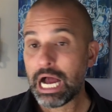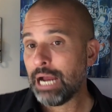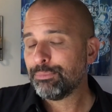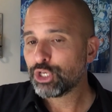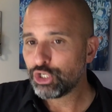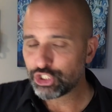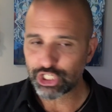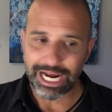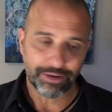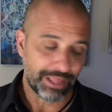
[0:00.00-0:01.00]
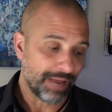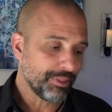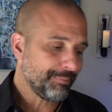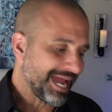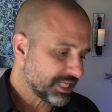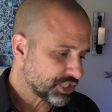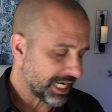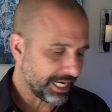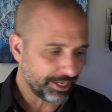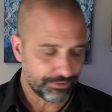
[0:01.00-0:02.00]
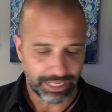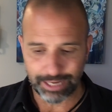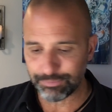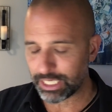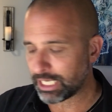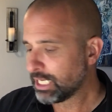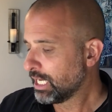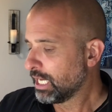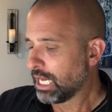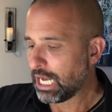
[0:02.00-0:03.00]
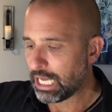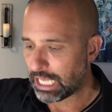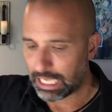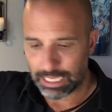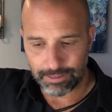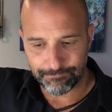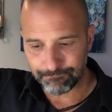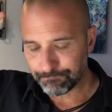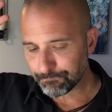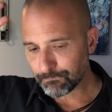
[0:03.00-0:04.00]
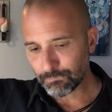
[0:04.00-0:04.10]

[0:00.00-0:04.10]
I'm the good child, I'm the bad child, I'm the um,